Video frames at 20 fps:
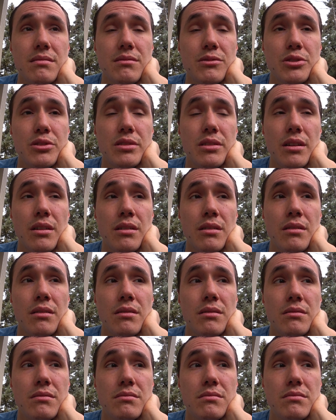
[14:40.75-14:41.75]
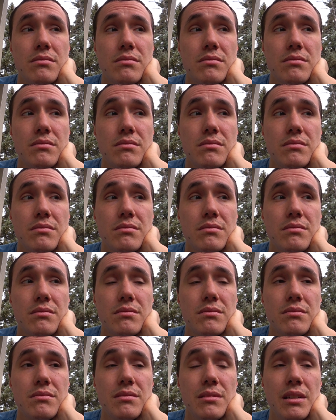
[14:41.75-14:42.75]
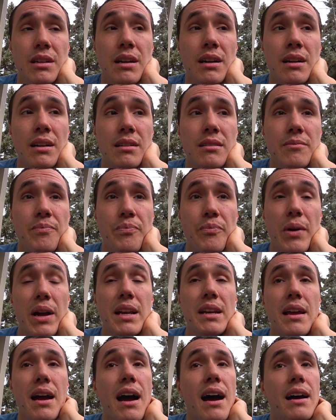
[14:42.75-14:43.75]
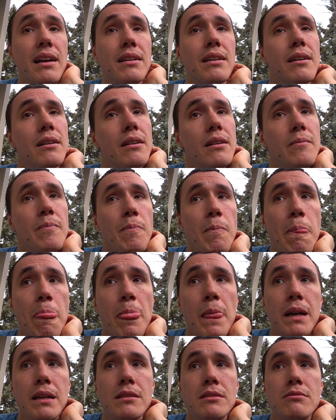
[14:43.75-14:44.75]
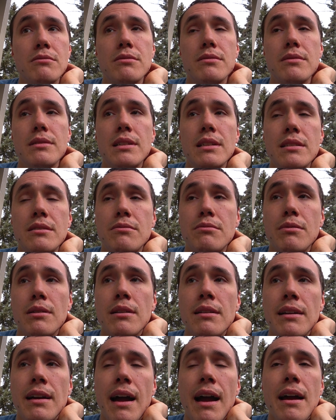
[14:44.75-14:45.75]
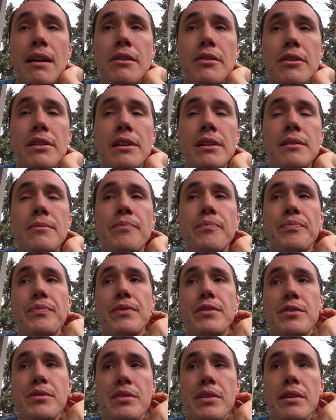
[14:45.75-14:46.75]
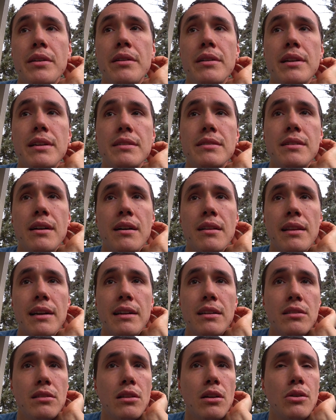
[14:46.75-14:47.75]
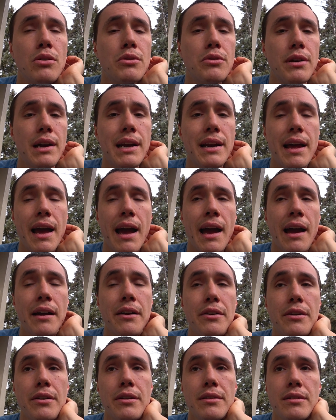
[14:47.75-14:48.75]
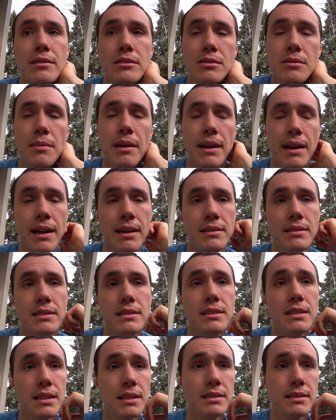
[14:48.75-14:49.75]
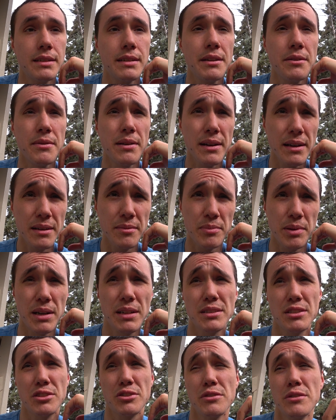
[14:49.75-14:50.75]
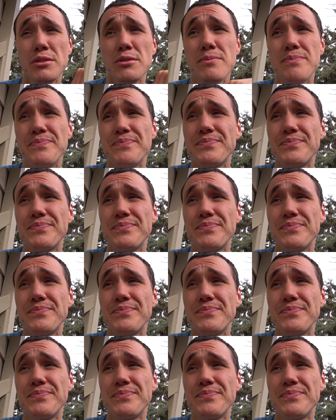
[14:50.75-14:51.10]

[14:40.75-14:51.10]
So yeah, my dad he's really angry still. He's got like a low grade anger. That's what my auntie says anyway, but it's true.